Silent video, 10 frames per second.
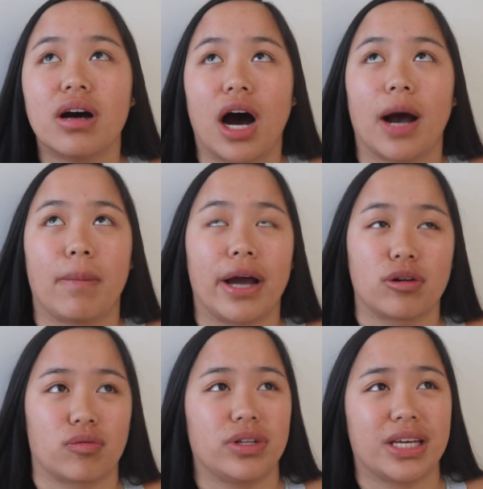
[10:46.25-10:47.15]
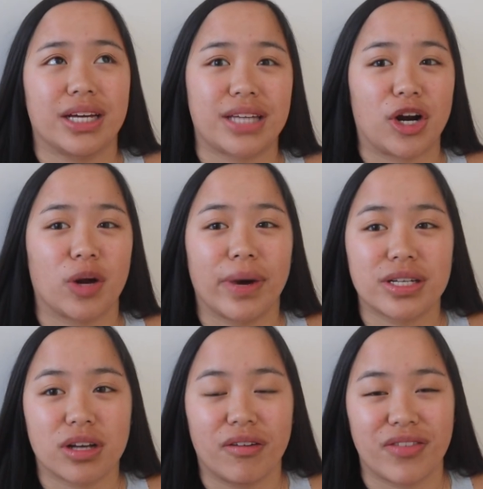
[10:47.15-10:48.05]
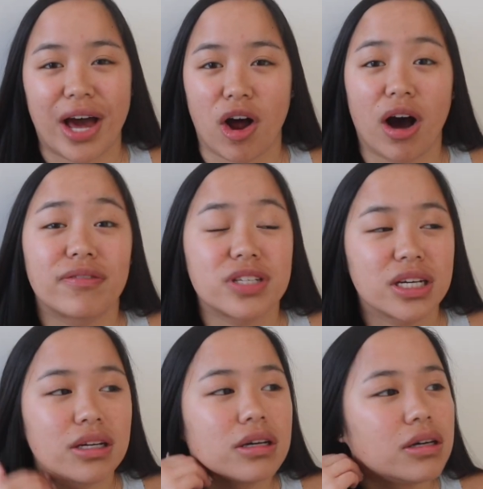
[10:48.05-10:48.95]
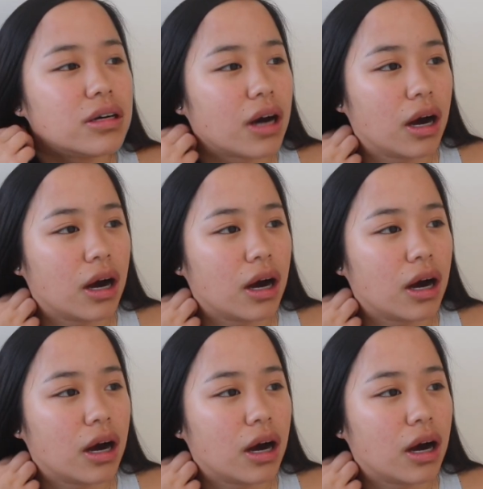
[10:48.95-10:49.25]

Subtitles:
I don't really get down on myself that often.